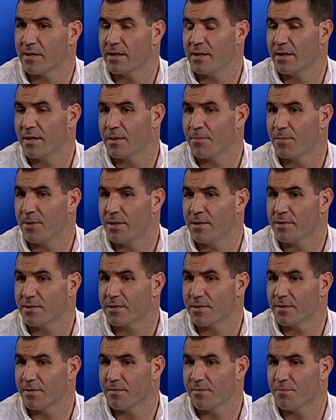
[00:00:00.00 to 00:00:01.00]
and a
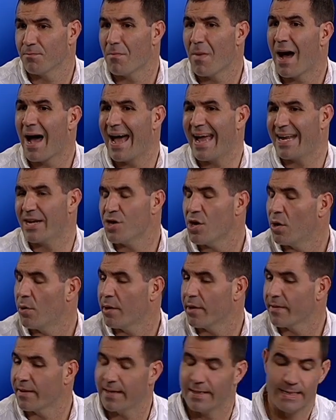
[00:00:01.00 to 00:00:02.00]
peace of mind
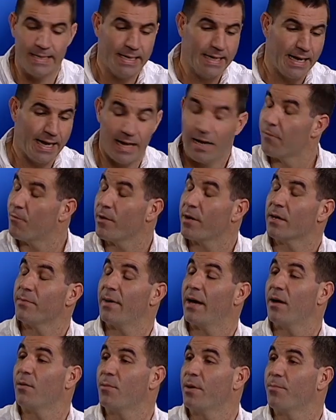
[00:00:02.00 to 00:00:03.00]
knowing that, hey, if we
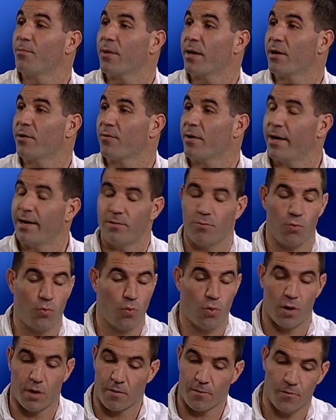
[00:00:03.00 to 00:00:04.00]
come out and we play great,
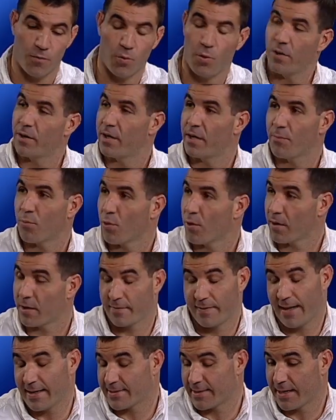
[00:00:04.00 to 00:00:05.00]
wonderful, we'll keep
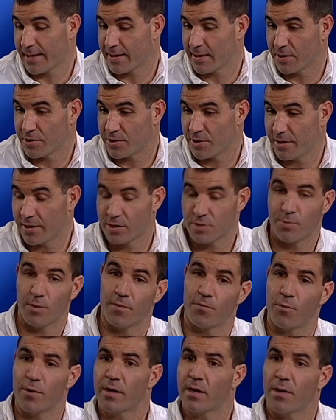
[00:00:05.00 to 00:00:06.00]
working. That's not going to change.
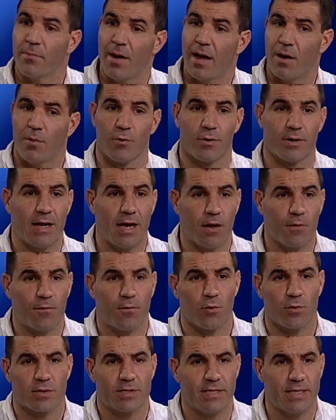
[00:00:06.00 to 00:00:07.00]
But if we come out and we're down
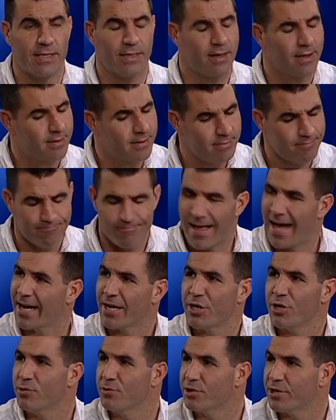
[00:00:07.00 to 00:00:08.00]
14-0, not
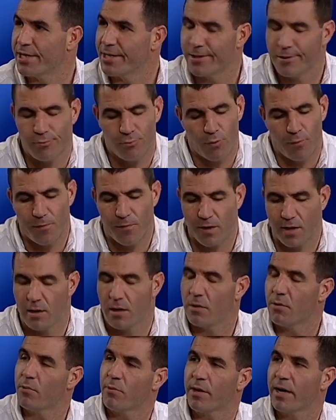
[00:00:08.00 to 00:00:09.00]
a huge deal. We'll
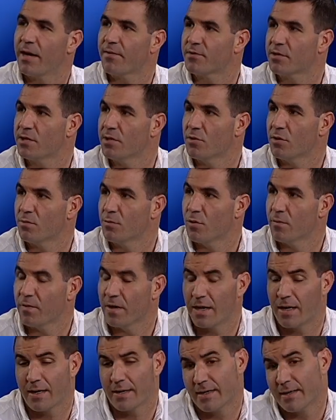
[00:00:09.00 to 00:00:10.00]
figure out what we have to do and move
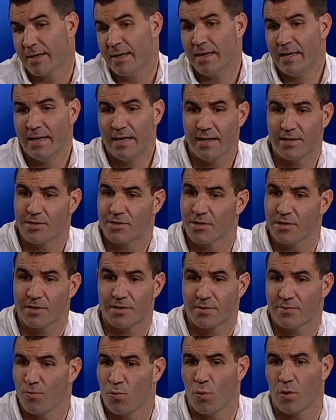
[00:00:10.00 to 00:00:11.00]
on. And it's
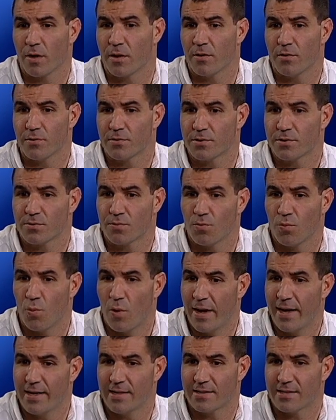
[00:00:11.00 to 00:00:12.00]
just one of those
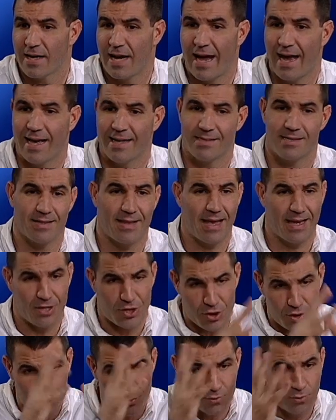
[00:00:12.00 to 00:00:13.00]
ways to add to that
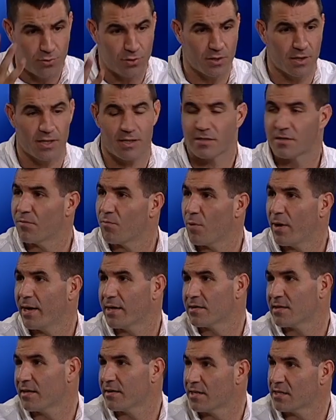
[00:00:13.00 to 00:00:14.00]
huge list of
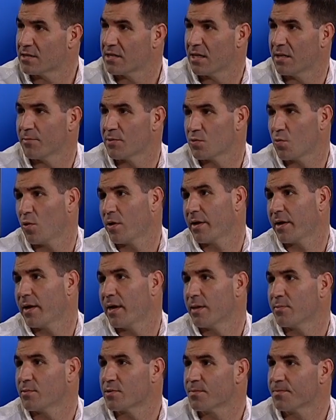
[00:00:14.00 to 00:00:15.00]
ways that this team has won
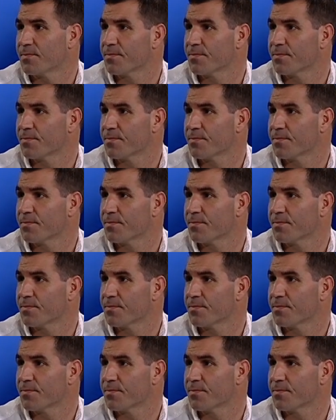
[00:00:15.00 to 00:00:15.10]
games.